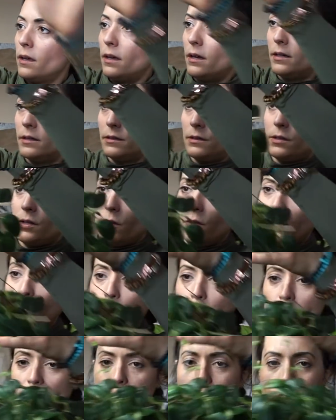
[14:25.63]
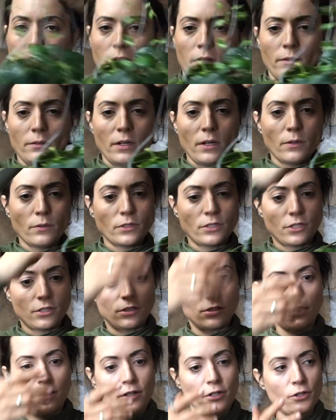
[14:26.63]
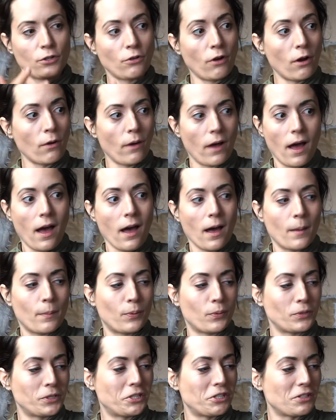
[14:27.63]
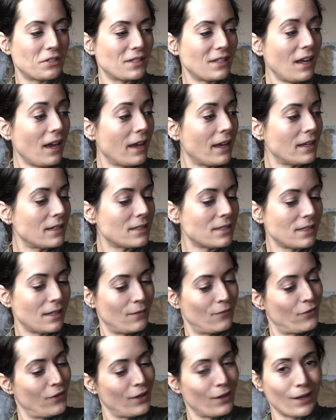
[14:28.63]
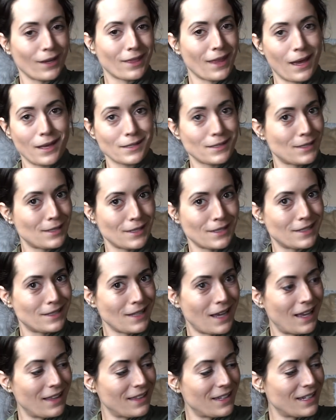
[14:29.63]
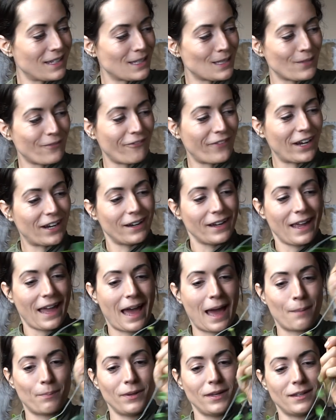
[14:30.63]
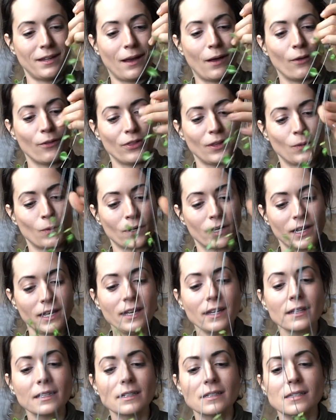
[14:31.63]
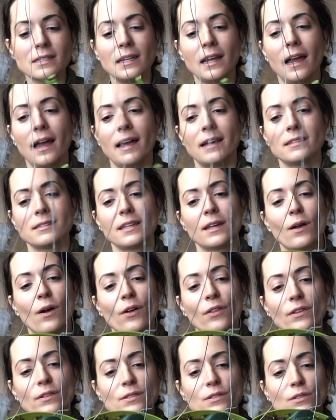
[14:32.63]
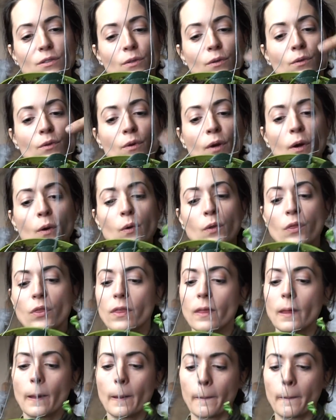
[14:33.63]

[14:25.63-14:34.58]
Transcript: And so the plant, I don't know, it's just starting to grow up, which is nice. I feel like that's a sign that it's very happy and healthy where it is, and it has like all this new growth